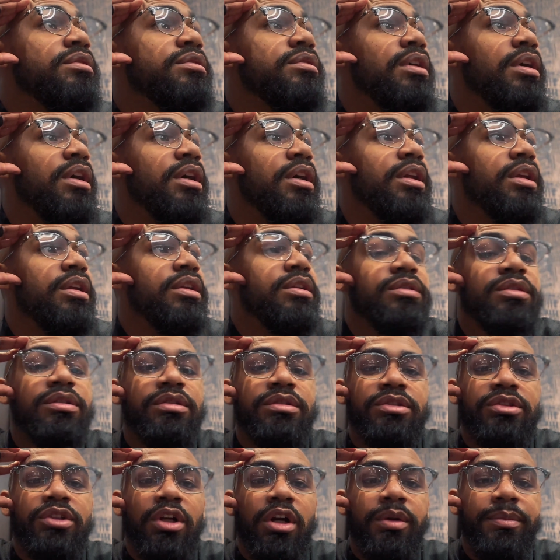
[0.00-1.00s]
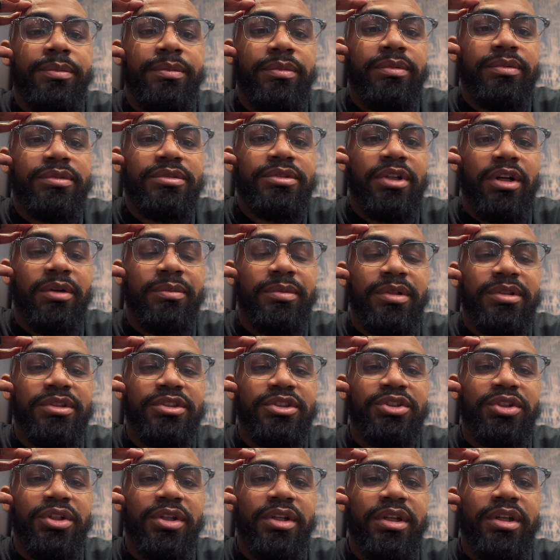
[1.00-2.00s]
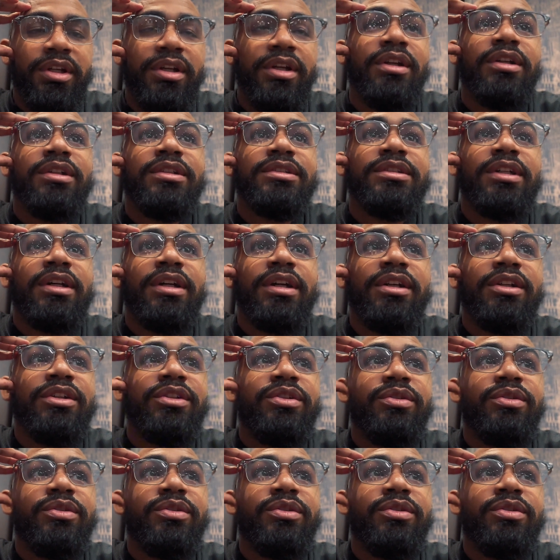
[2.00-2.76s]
Starbucks drink here in a second as